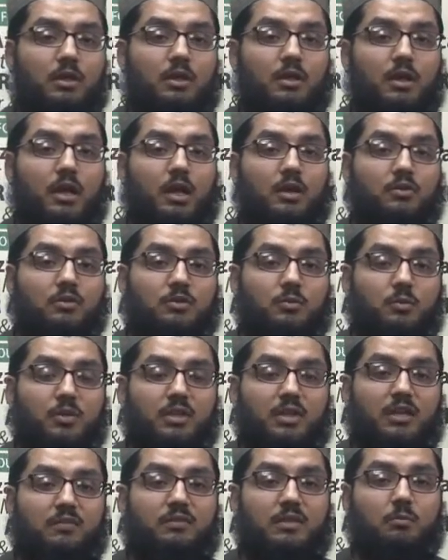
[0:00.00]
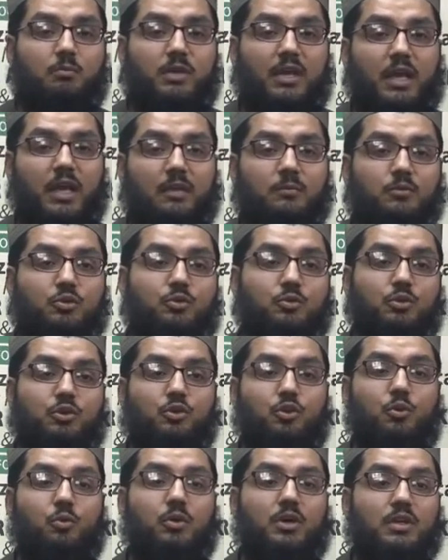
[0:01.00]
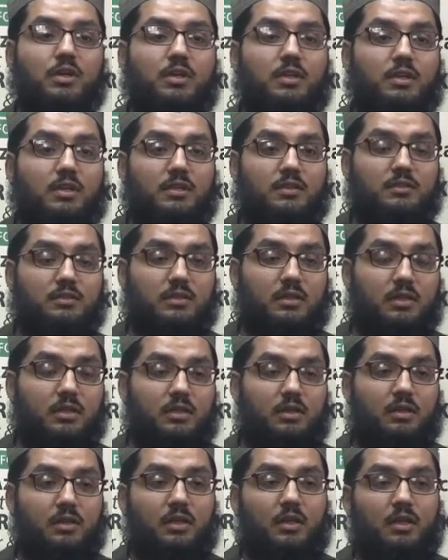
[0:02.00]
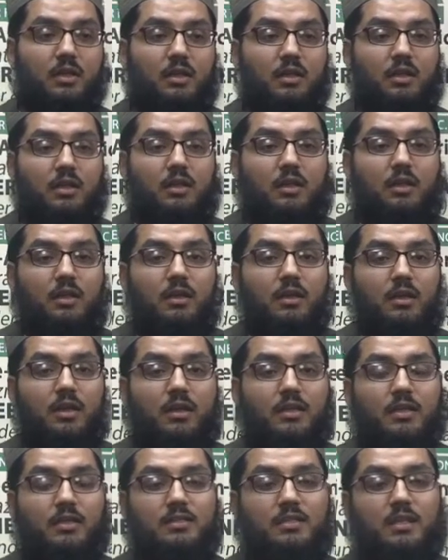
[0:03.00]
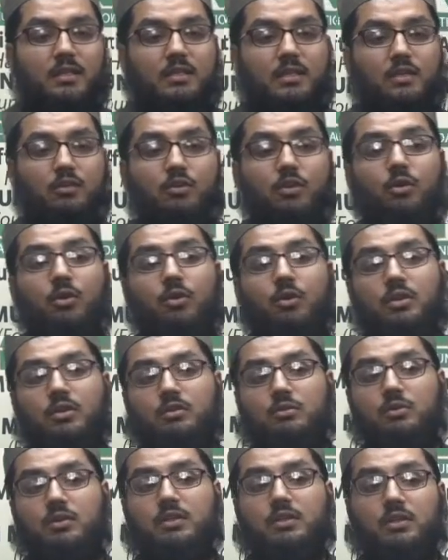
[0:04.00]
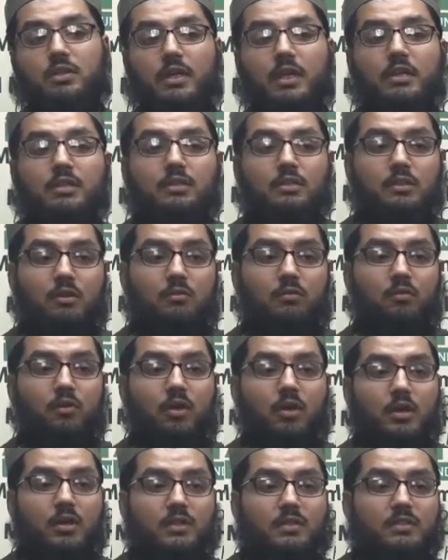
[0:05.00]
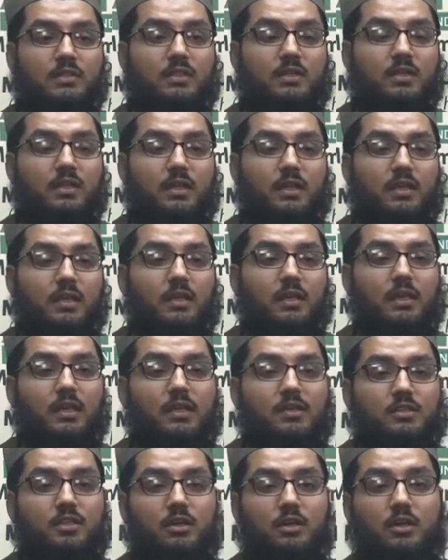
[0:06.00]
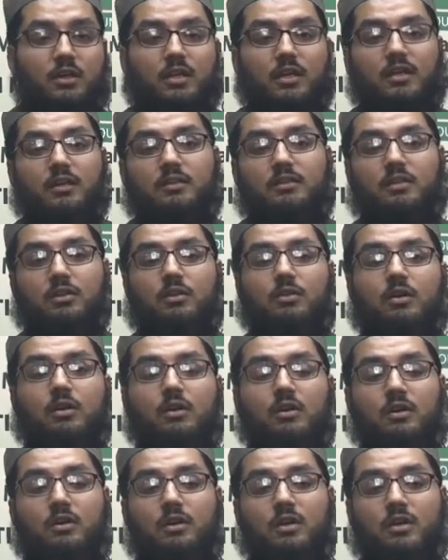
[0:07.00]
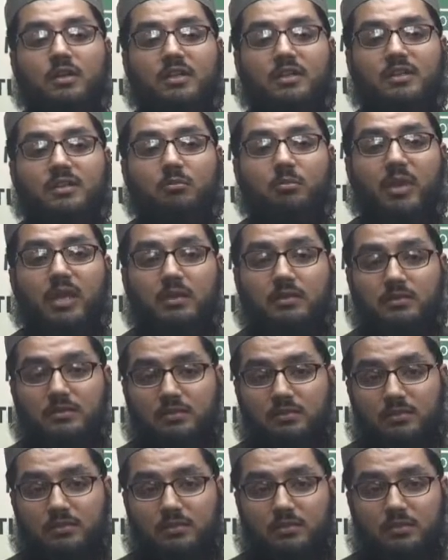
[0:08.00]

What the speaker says: We left him behind. Do we know where he is? And he said that go into the forest. He's herding the pigs.